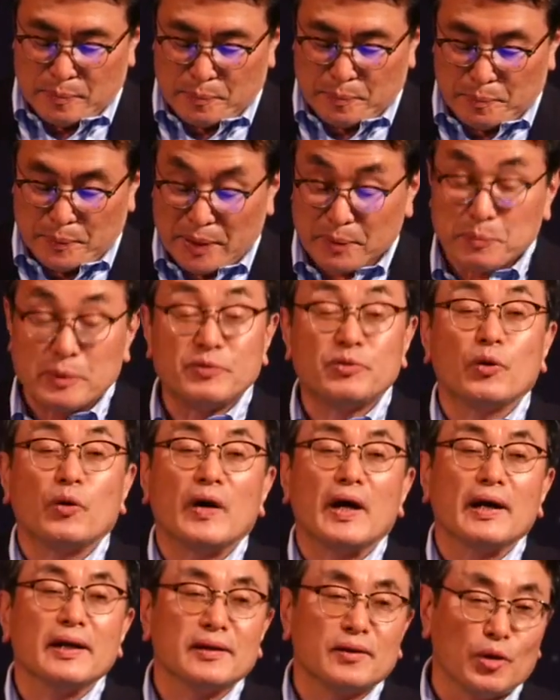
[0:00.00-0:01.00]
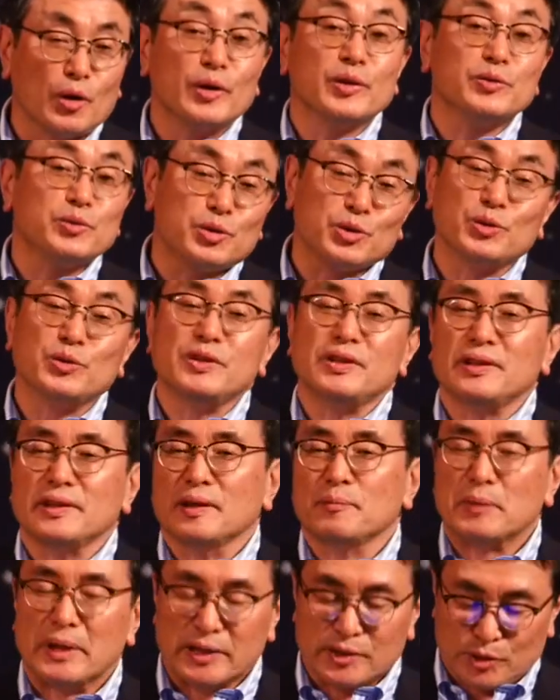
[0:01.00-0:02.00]
But before I go into the,
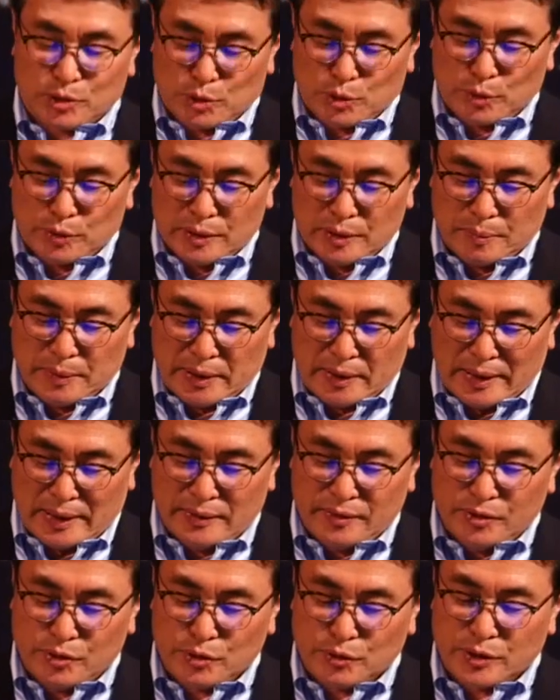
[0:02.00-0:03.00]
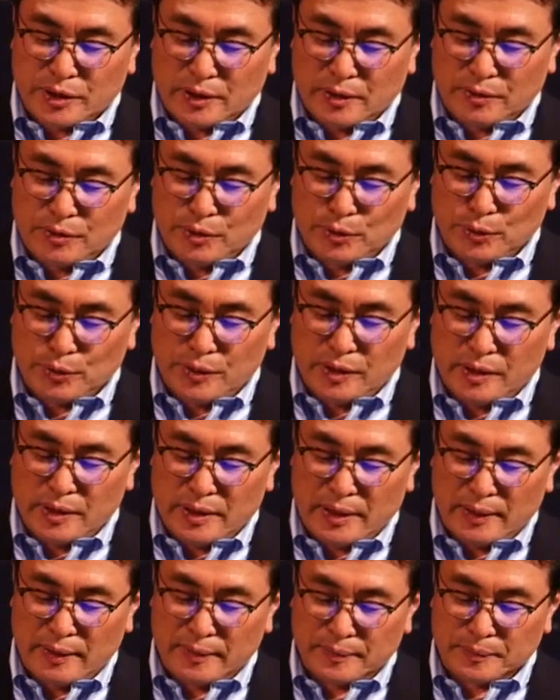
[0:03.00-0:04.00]
uh, my story, but I need to tell you
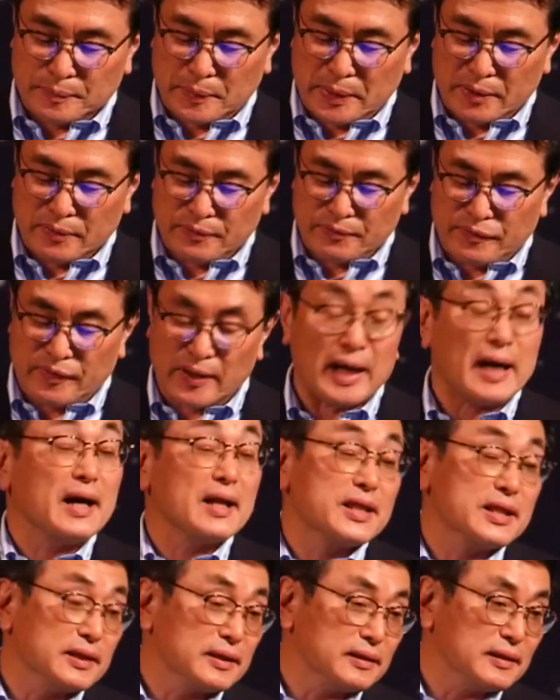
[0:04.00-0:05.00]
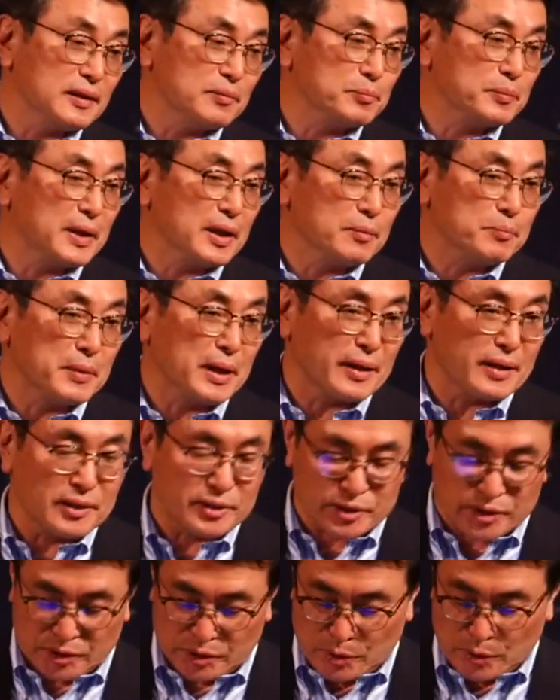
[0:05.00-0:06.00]
the, uh, my father and my
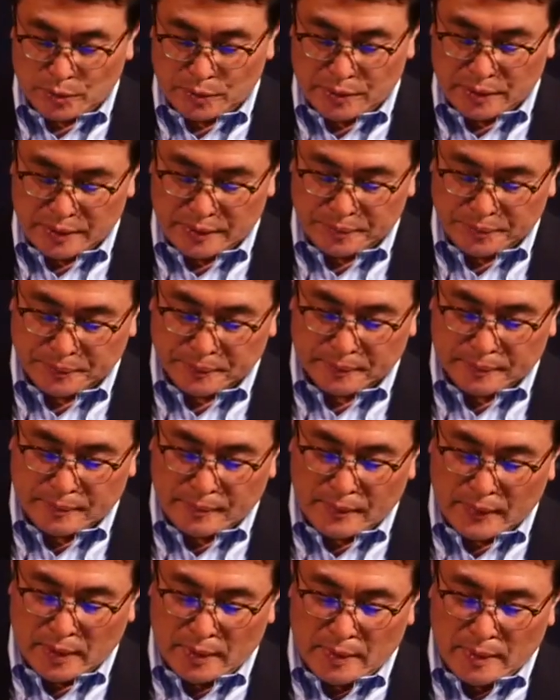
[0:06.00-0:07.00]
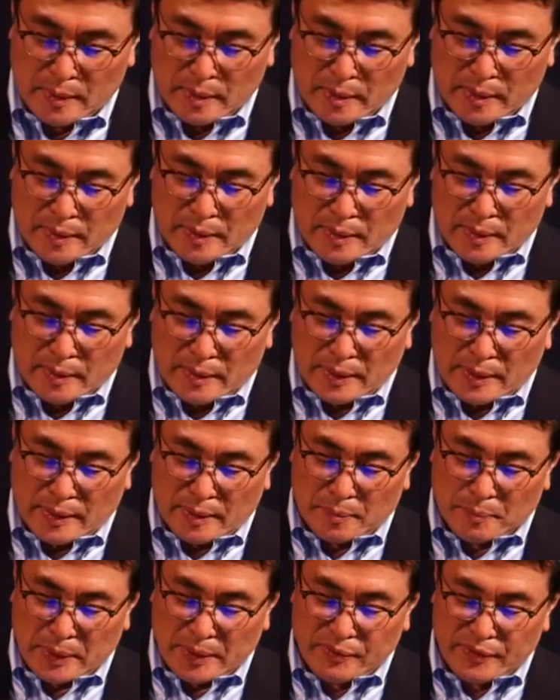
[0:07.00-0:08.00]
mother's story.
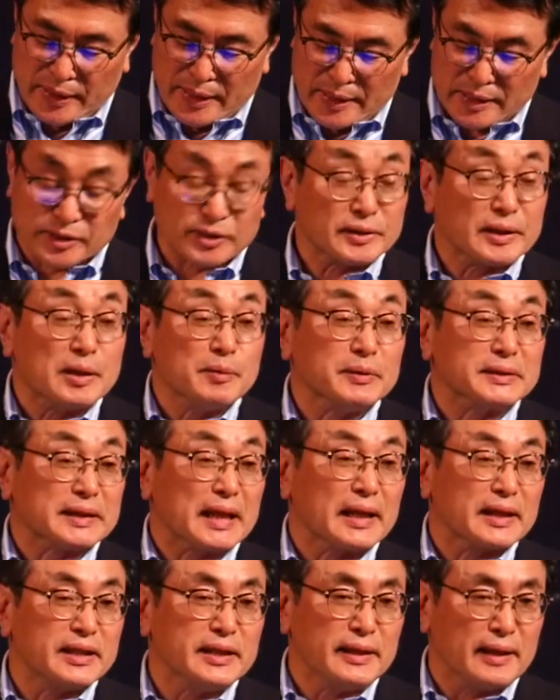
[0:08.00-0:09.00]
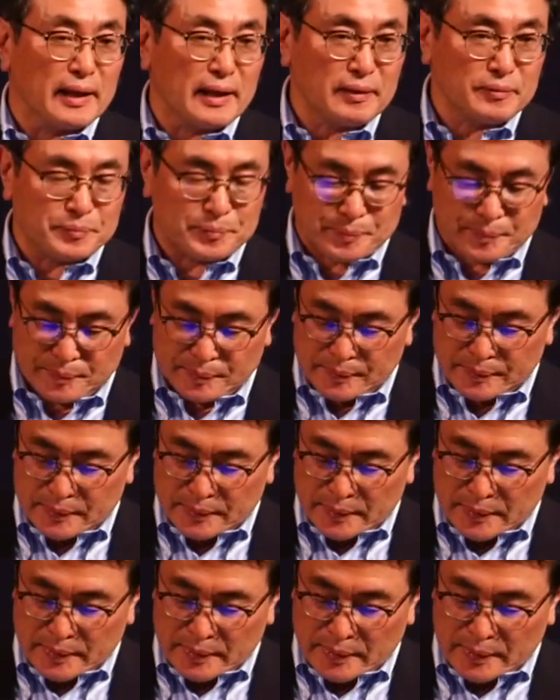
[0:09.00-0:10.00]
Uh, my father's name is Akira.
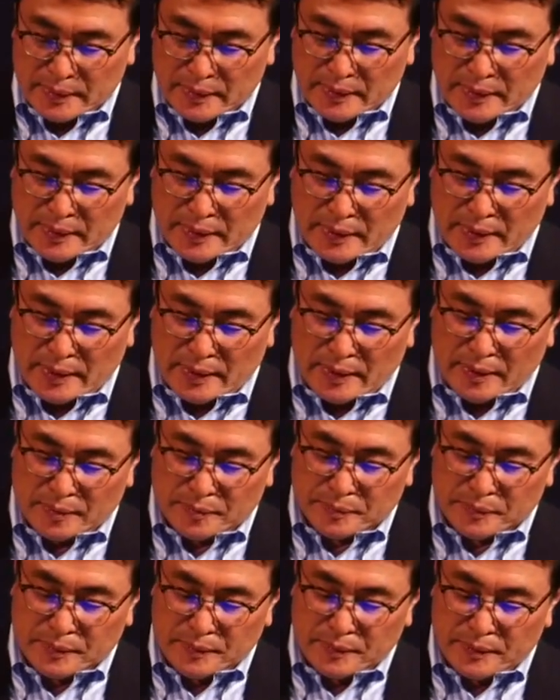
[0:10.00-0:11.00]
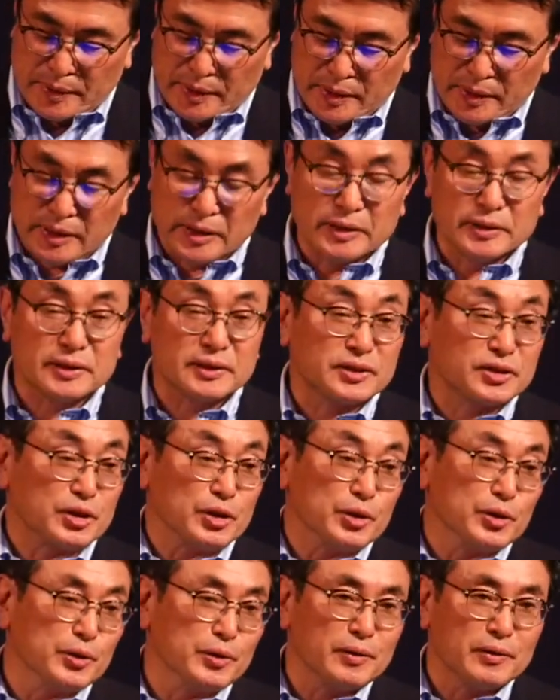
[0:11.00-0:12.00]
Um, he is
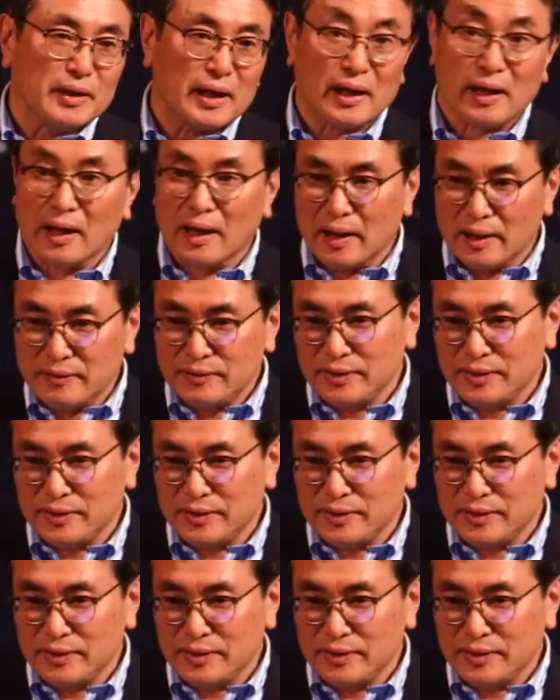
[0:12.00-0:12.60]
still alive.